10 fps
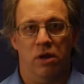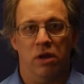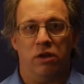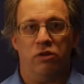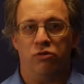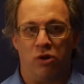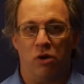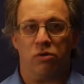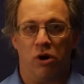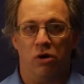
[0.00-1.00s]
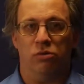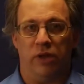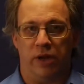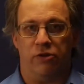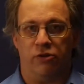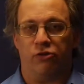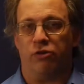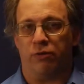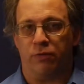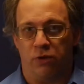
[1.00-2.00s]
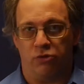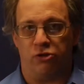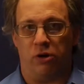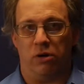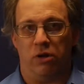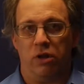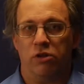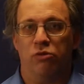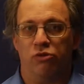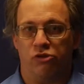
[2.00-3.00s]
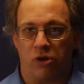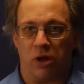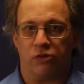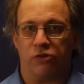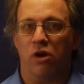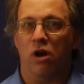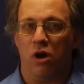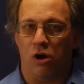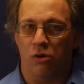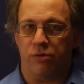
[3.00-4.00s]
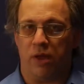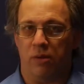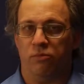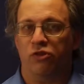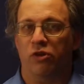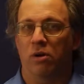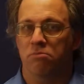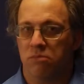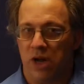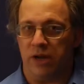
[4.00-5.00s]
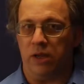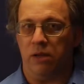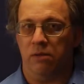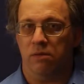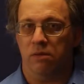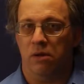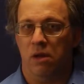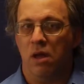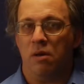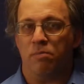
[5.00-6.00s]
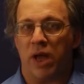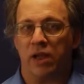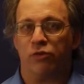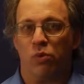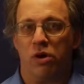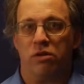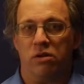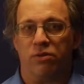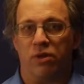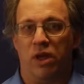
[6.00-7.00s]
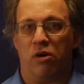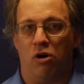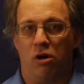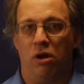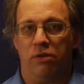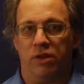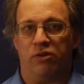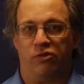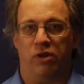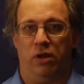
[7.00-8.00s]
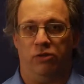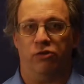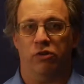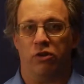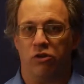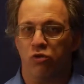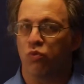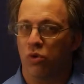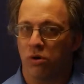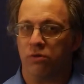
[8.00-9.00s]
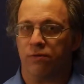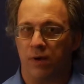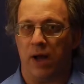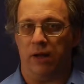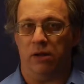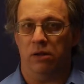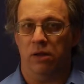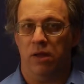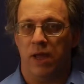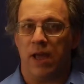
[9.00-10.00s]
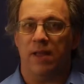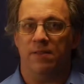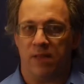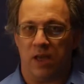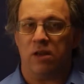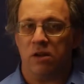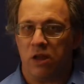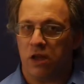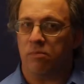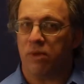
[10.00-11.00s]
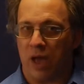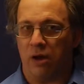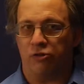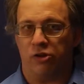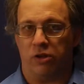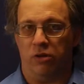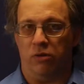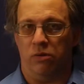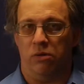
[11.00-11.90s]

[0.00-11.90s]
You don't owe lenders your future. You just owe them some money. Banks want you to think all these things so that you won't file and they can keep gouging you.